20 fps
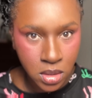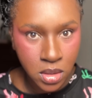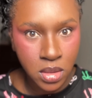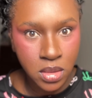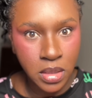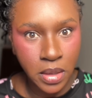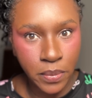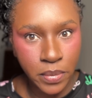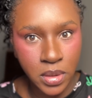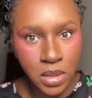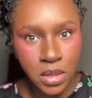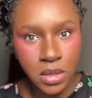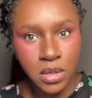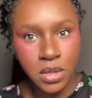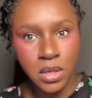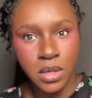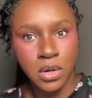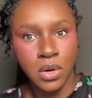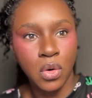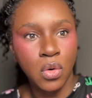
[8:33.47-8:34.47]
that would look
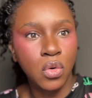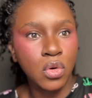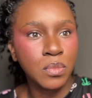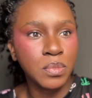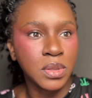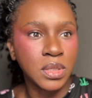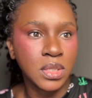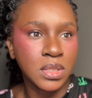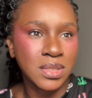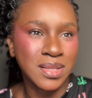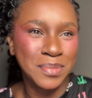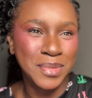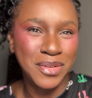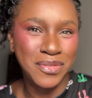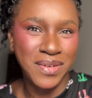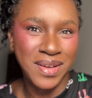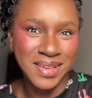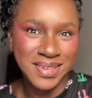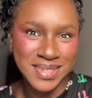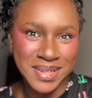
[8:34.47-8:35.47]
good? Hold please, let me
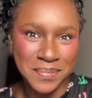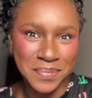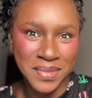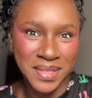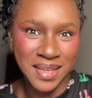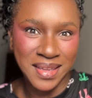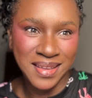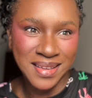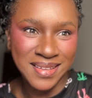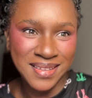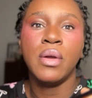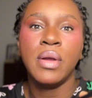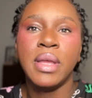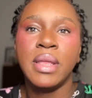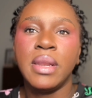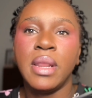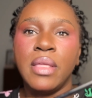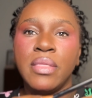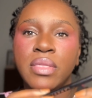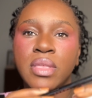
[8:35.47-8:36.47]
find something. All right,
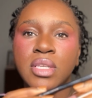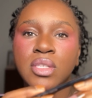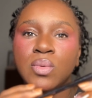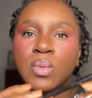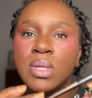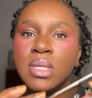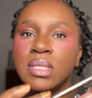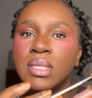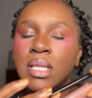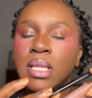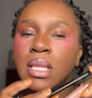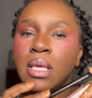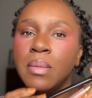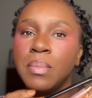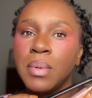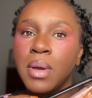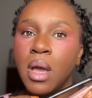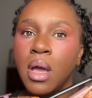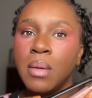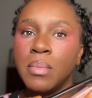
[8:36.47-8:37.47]
this was the lip
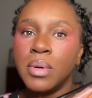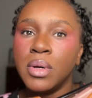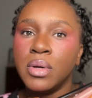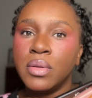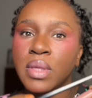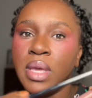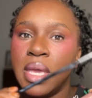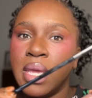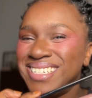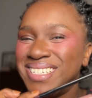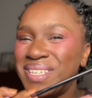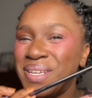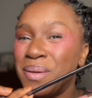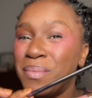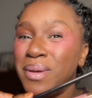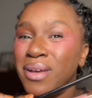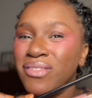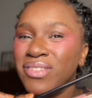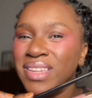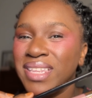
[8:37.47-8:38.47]
combo, the Anastasia
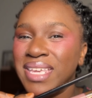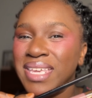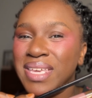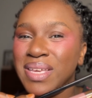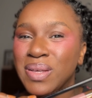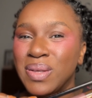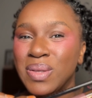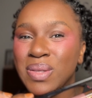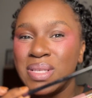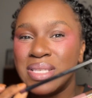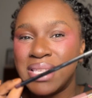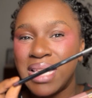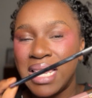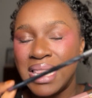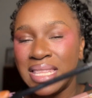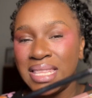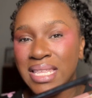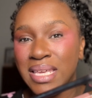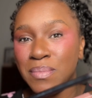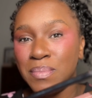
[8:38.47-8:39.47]
Beverly Hills
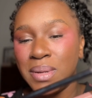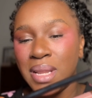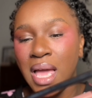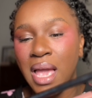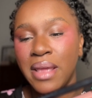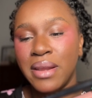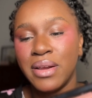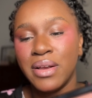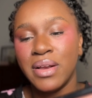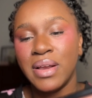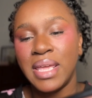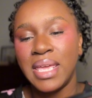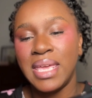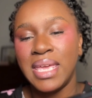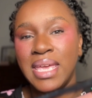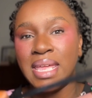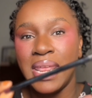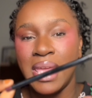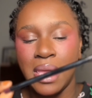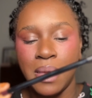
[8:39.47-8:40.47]
lip liner
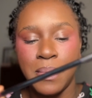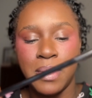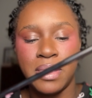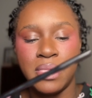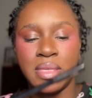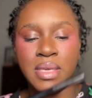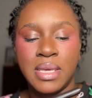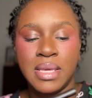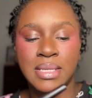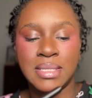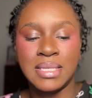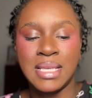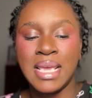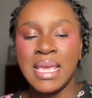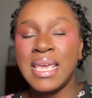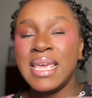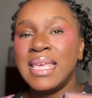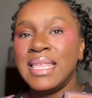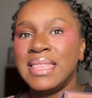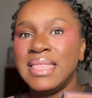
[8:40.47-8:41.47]
in Amethyst,
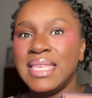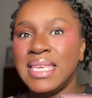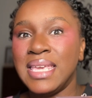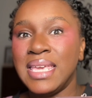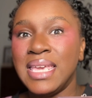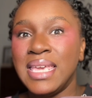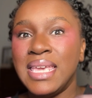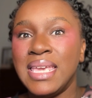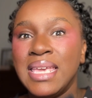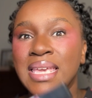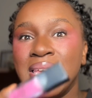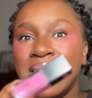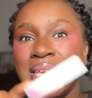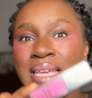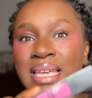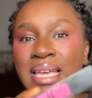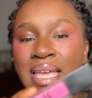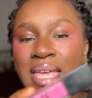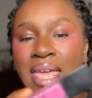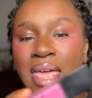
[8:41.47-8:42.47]
the
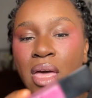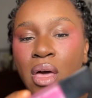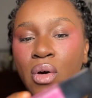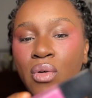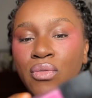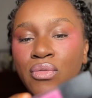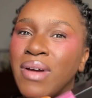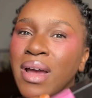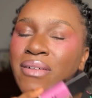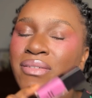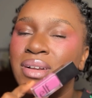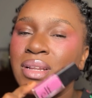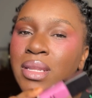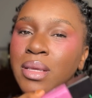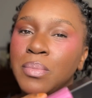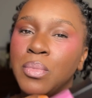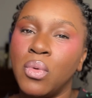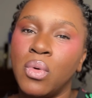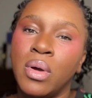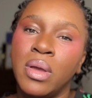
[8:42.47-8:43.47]
Elf Survivor
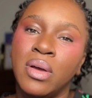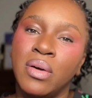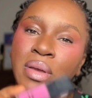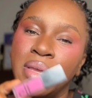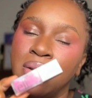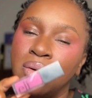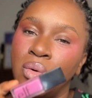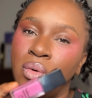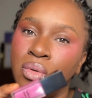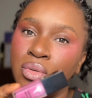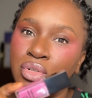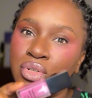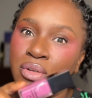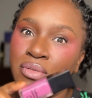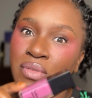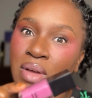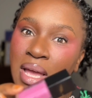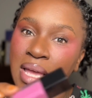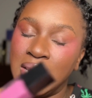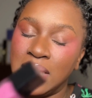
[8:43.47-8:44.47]
lip oil in
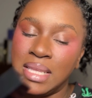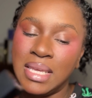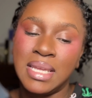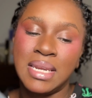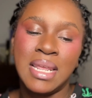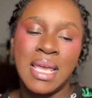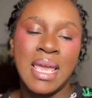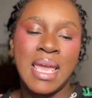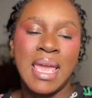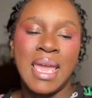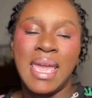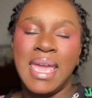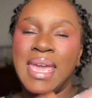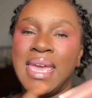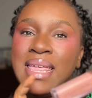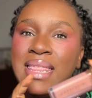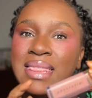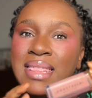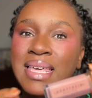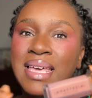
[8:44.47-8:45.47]
Ultraviolet,
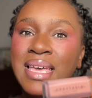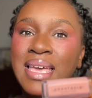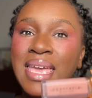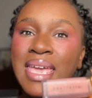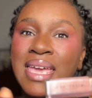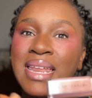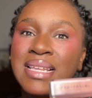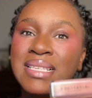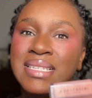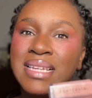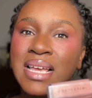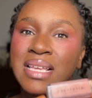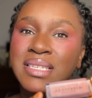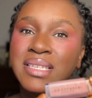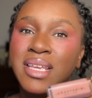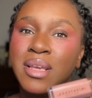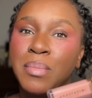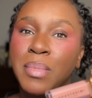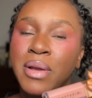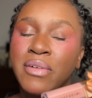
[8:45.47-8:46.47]
and the
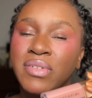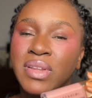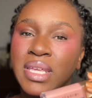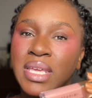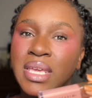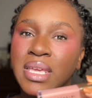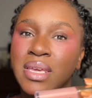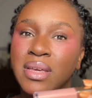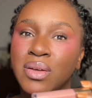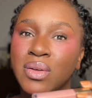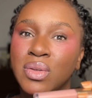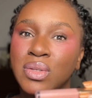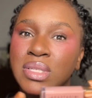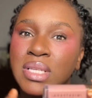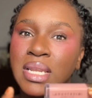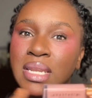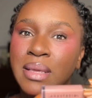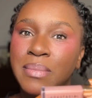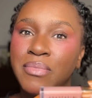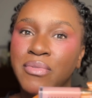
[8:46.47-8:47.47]
Anastasia Beverly Hills
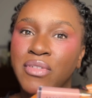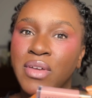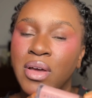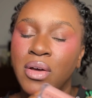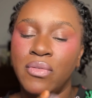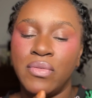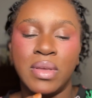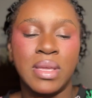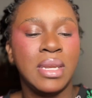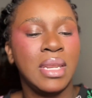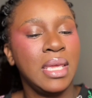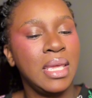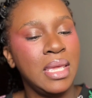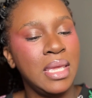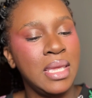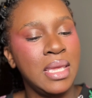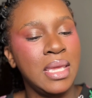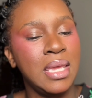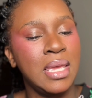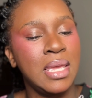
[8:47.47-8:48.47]
lip velvet
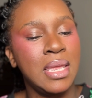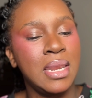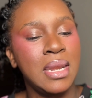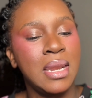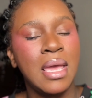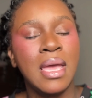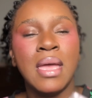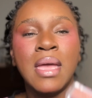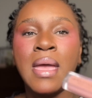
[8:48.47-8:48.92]
in